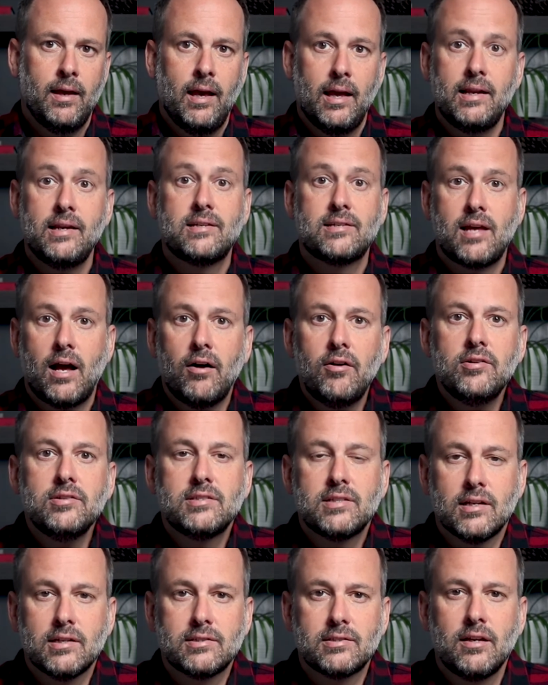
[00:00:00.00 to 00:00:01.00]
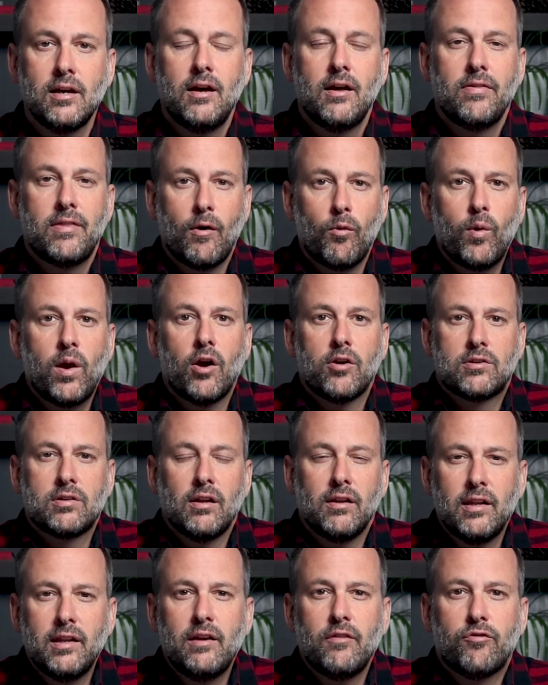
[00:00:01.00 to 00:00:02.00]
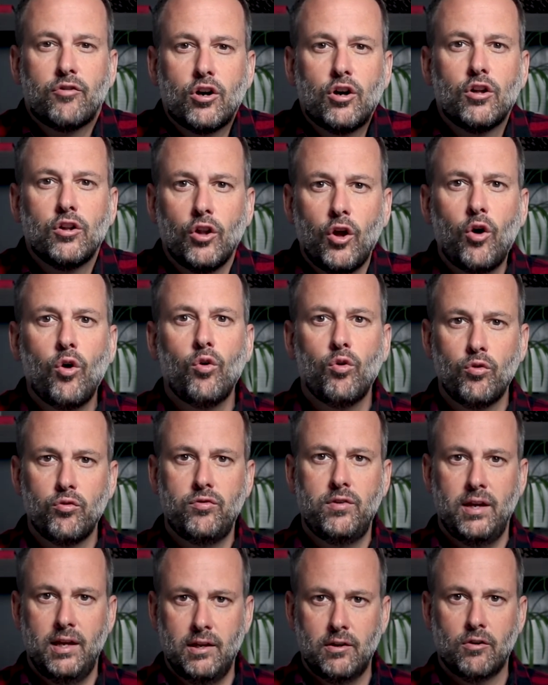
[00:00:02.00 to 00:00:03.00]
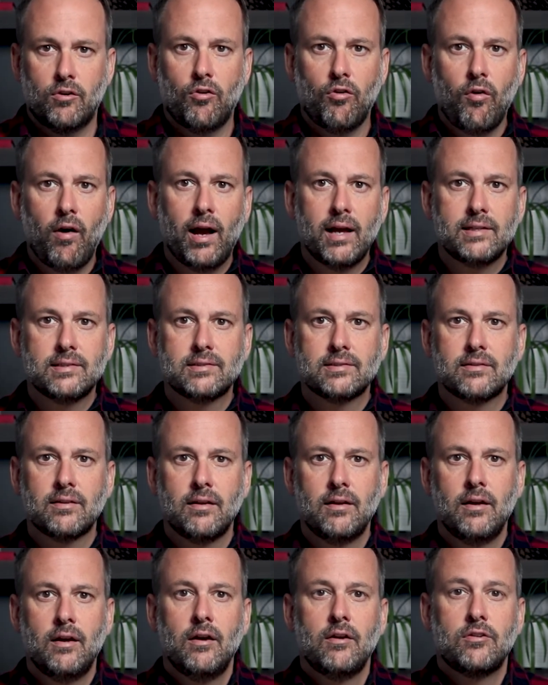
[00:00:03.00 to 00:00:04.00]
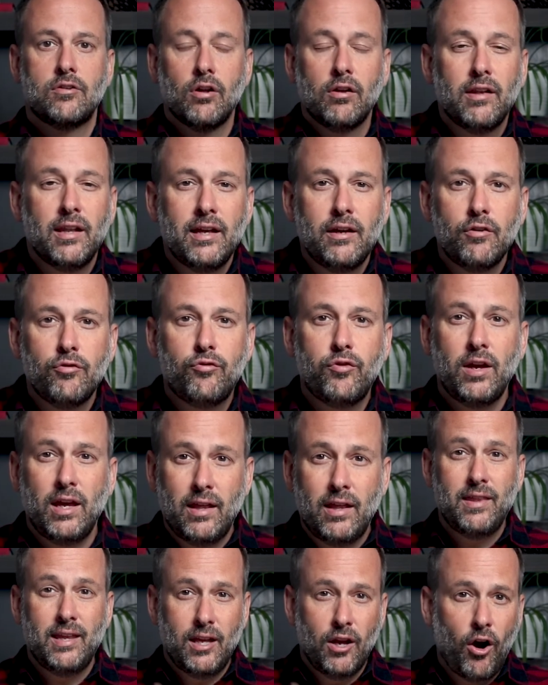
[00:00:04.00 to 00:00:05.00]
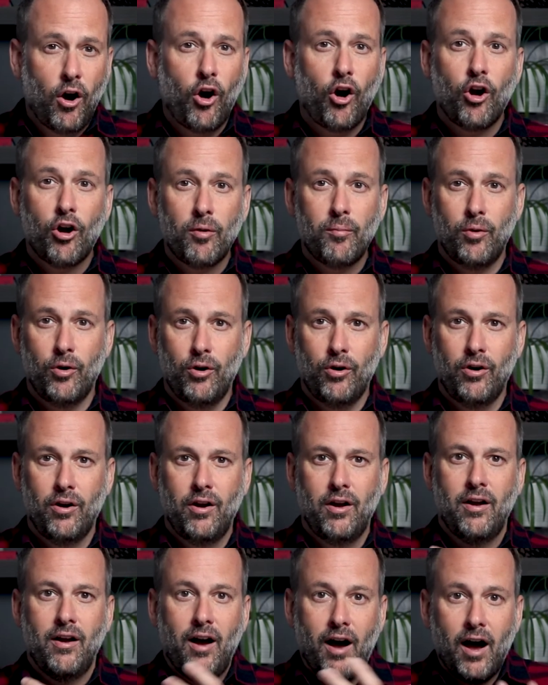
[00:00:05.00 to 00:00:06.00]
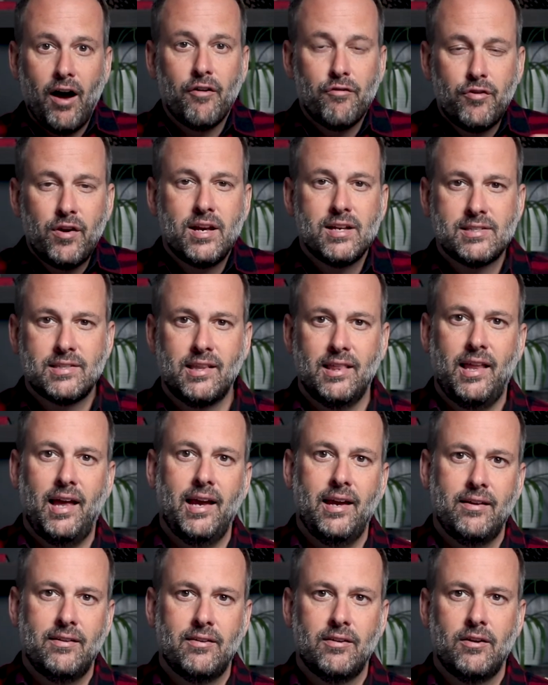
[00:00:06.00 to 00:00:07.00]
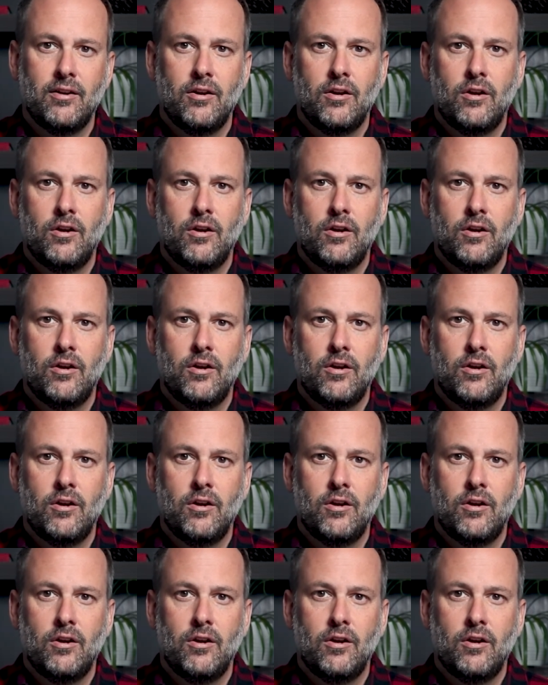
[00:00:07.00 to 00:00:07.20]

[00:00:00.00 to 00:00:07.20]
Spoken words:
And he tells us that we are to live clothed in Christ, to live the armor of his light,